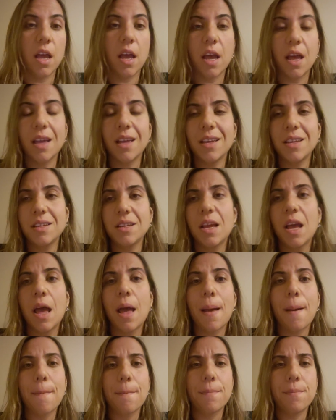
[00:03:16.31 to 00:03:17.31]
And
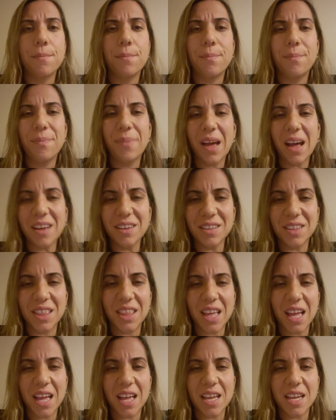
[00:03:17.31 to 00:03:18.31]
back
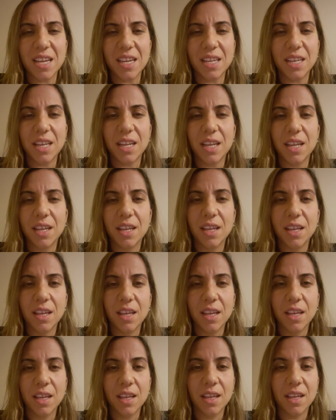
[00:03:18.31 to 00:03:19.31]
then,
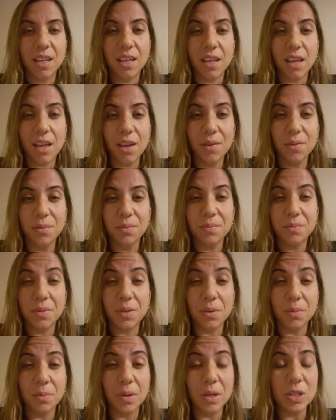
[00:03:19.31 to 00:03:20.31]

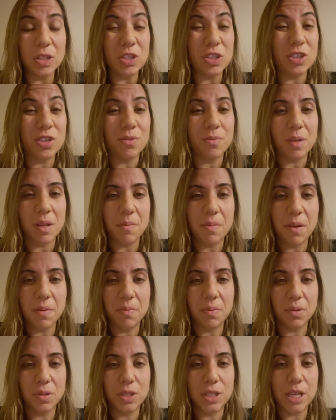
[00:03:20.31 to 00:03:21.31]
there weren't too many
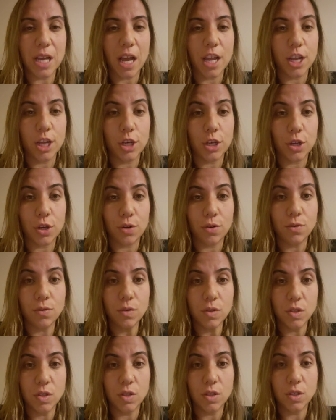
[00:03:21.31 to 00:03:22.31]
people
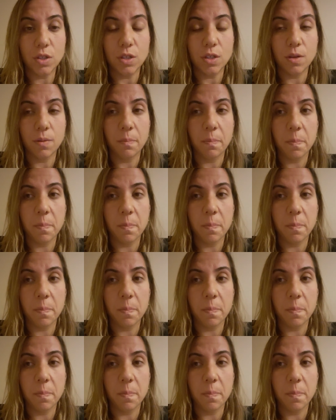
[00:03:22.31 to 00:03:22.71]
diagnosed.